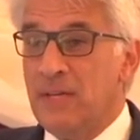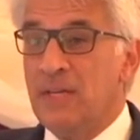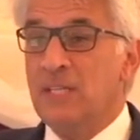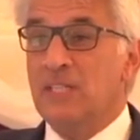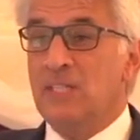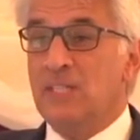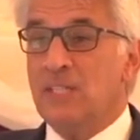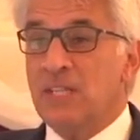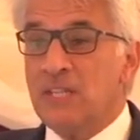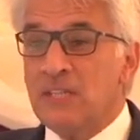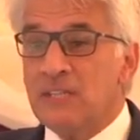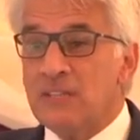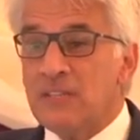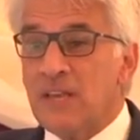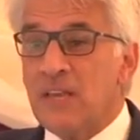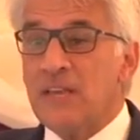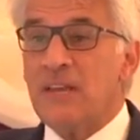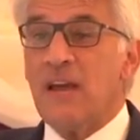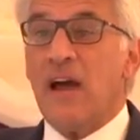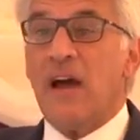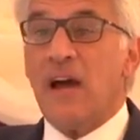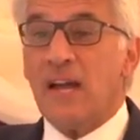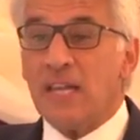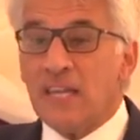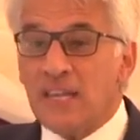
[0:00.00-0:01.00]
She
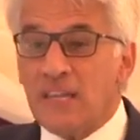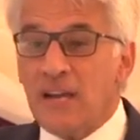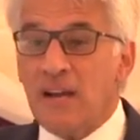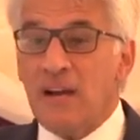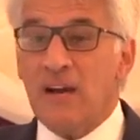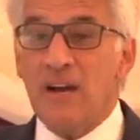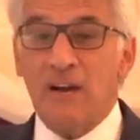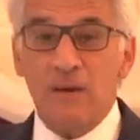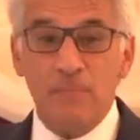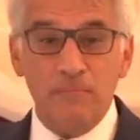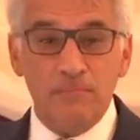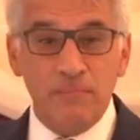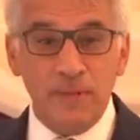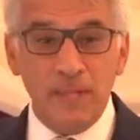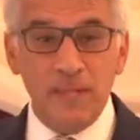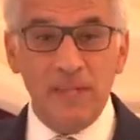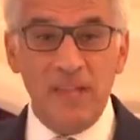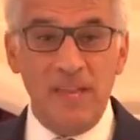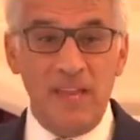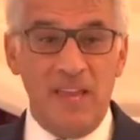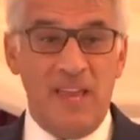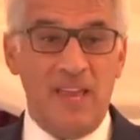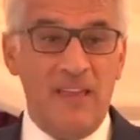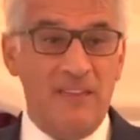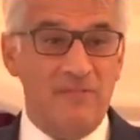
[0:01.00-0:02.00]
said, "I can't
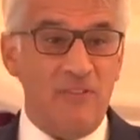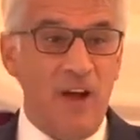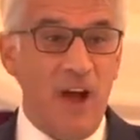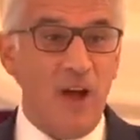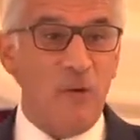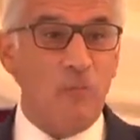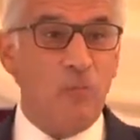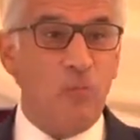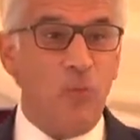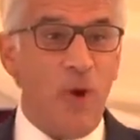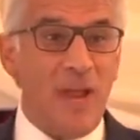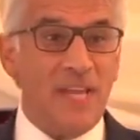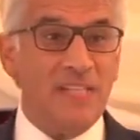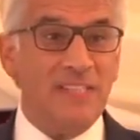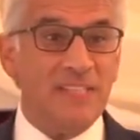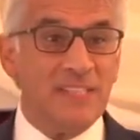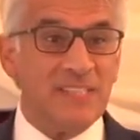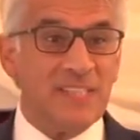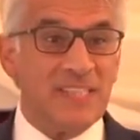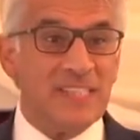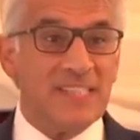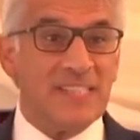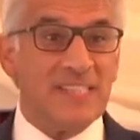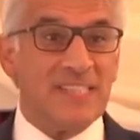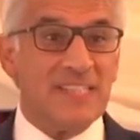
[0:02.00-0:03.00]
believe I went
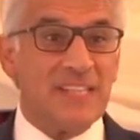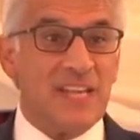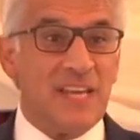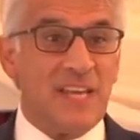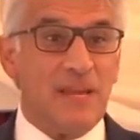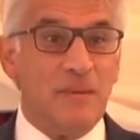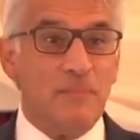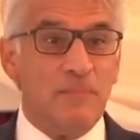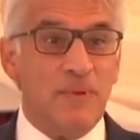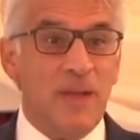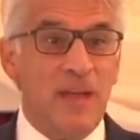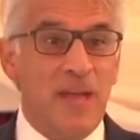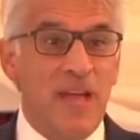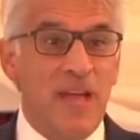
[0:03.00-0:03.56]
to sleep